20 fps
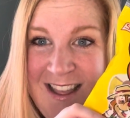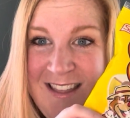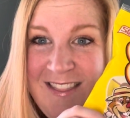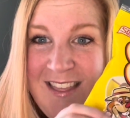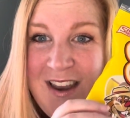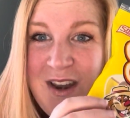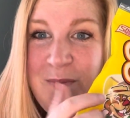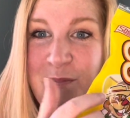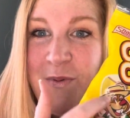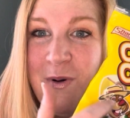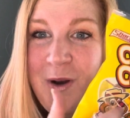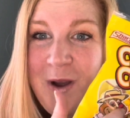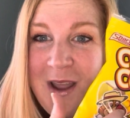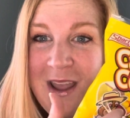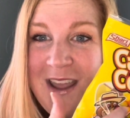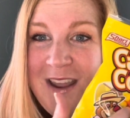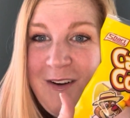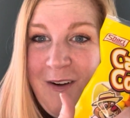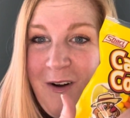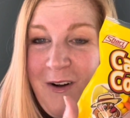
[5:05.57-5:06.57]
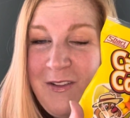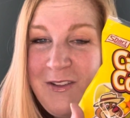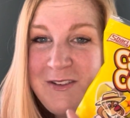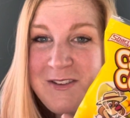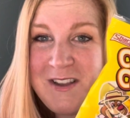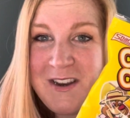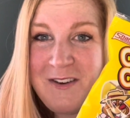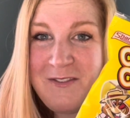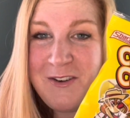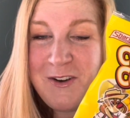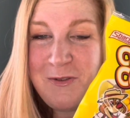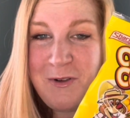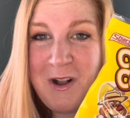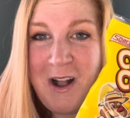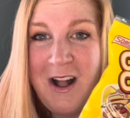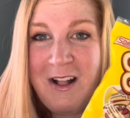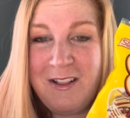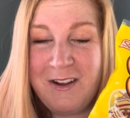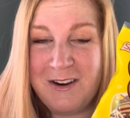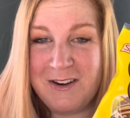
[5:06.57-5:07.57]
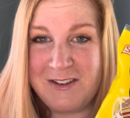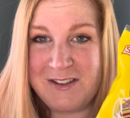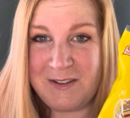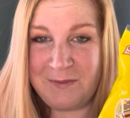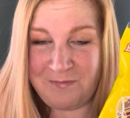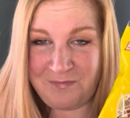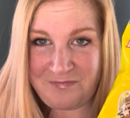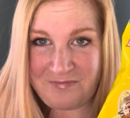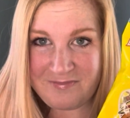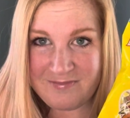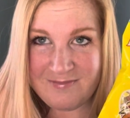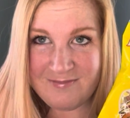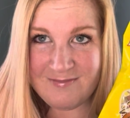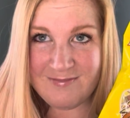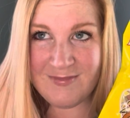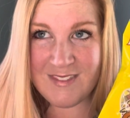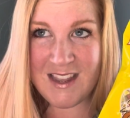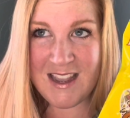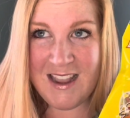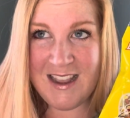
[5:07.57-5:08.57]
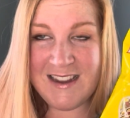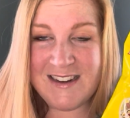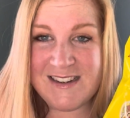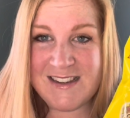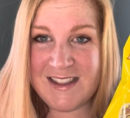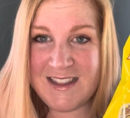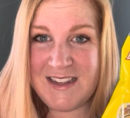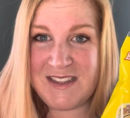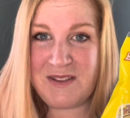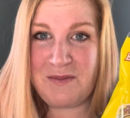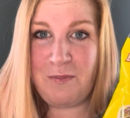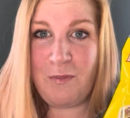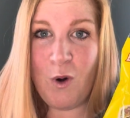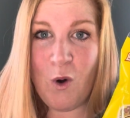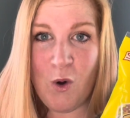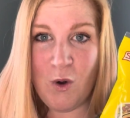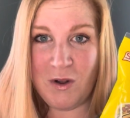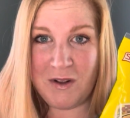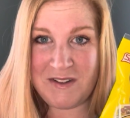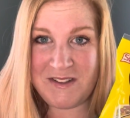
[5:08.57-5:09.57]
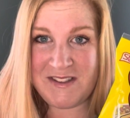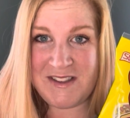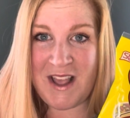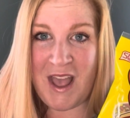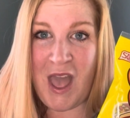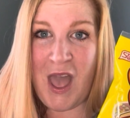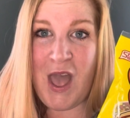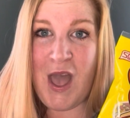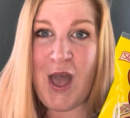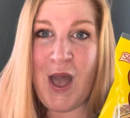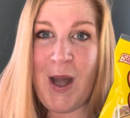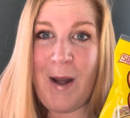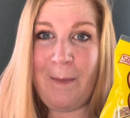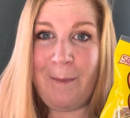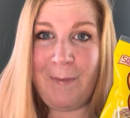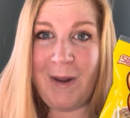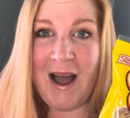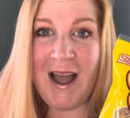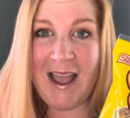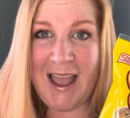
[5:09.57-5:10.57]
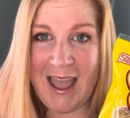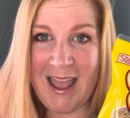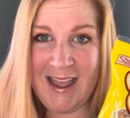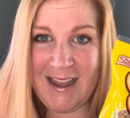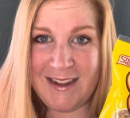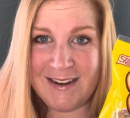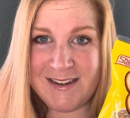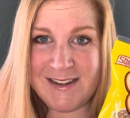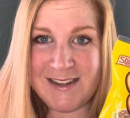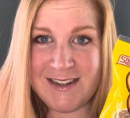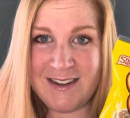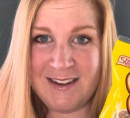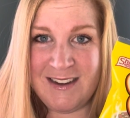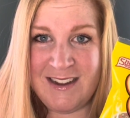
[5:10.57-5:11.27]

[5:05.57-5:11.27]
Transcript: They had to put in all those individual colors into these molds by hand.